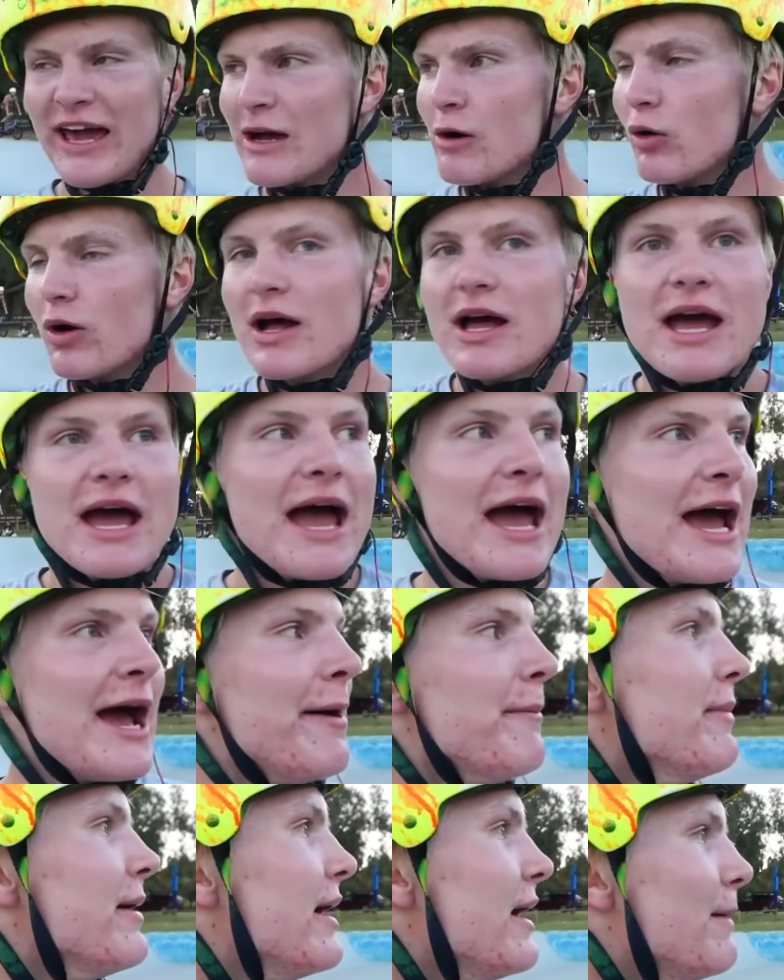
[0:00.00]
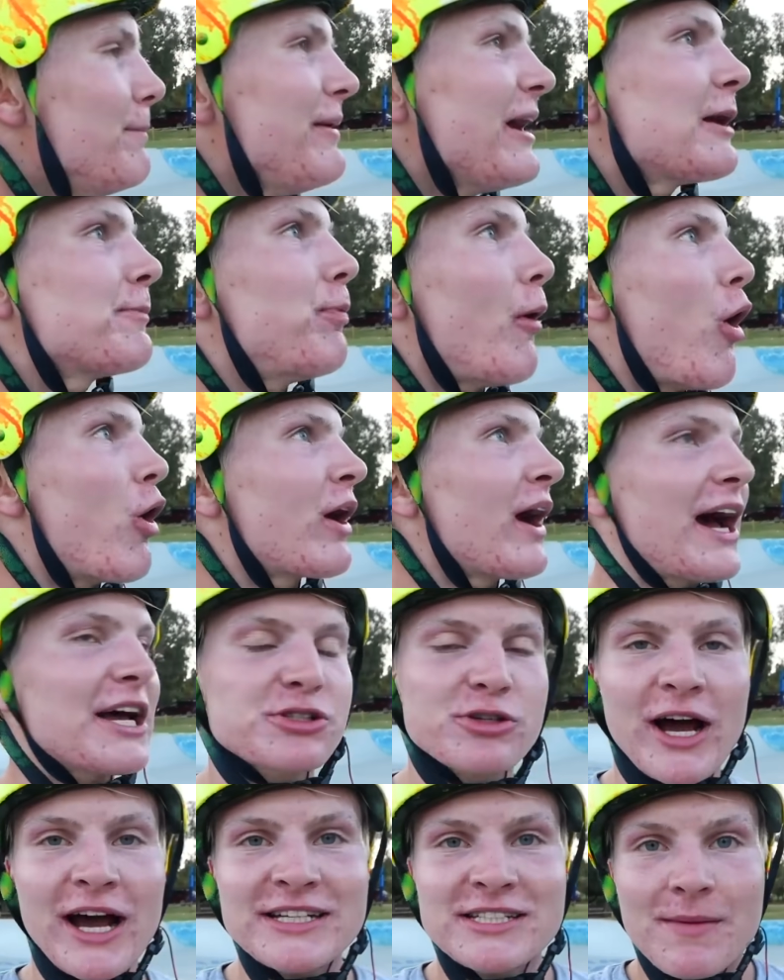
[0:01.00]
Okay, cool. Um, big ball, guys,
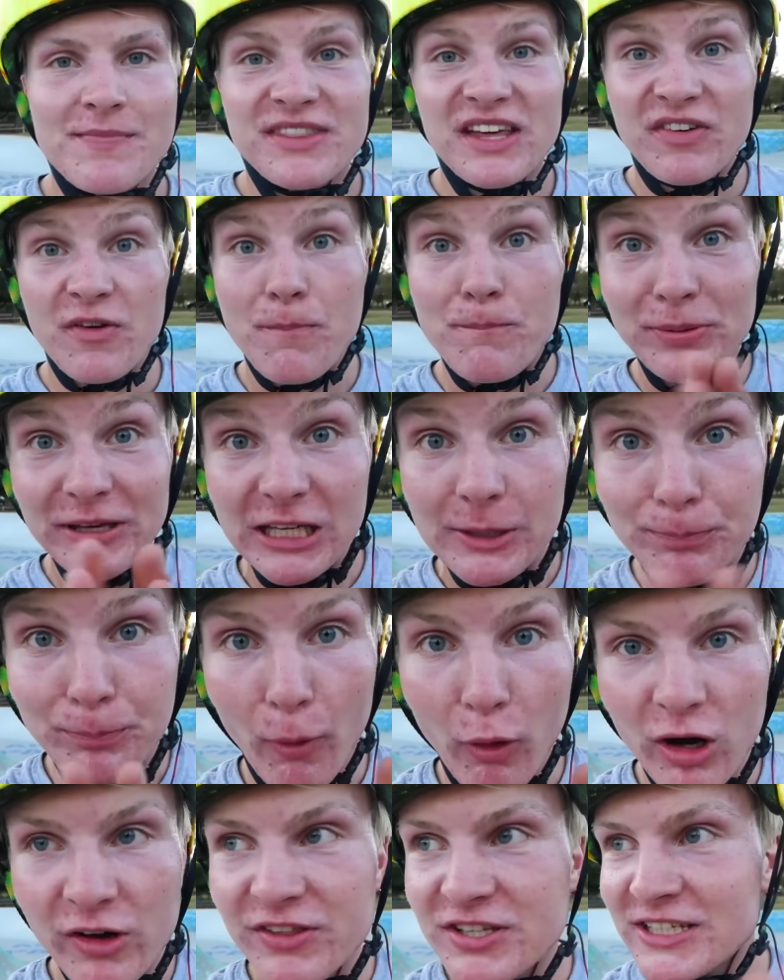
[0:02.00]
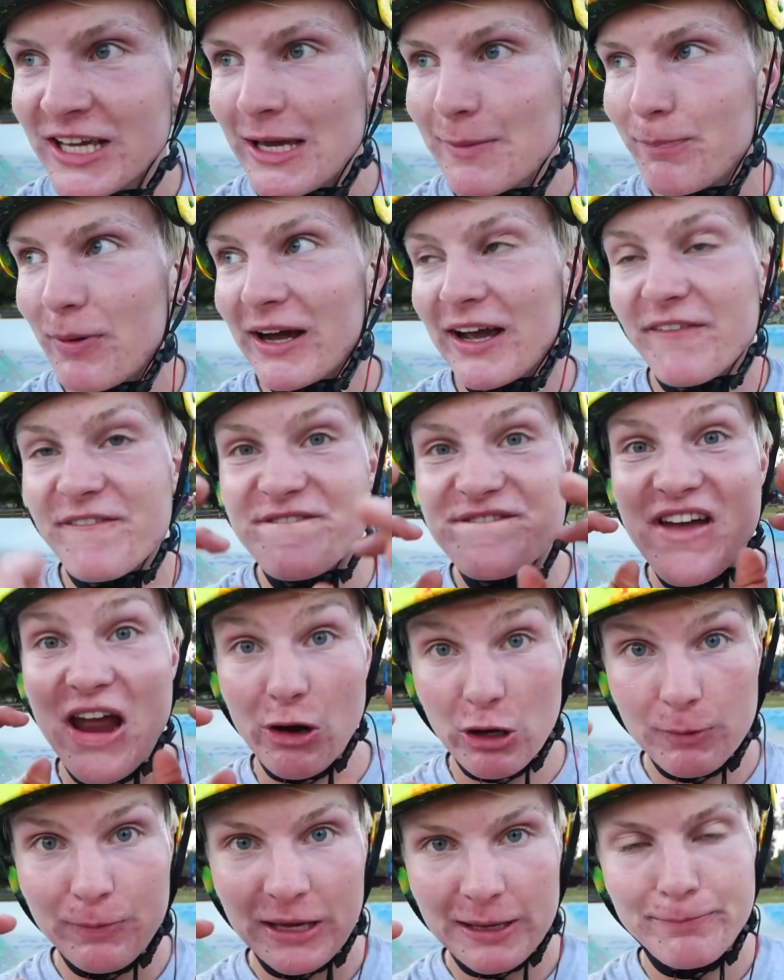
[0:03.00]
right? They have a big ball at the skate park, a
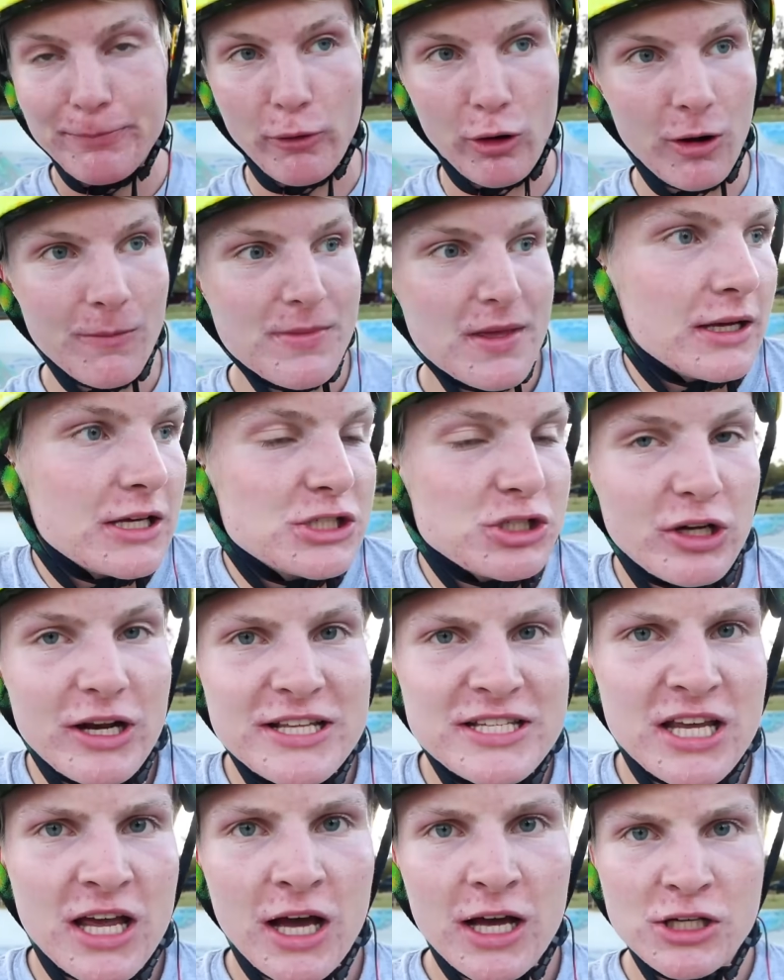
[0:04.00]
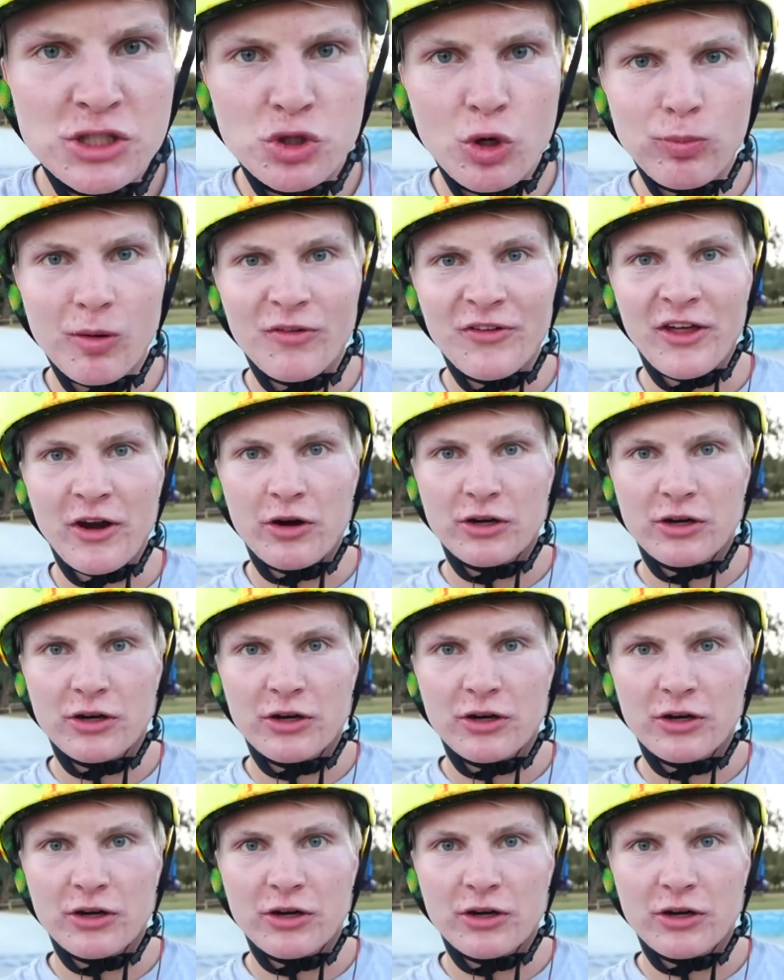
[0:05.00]
very big ball. So let's scoop over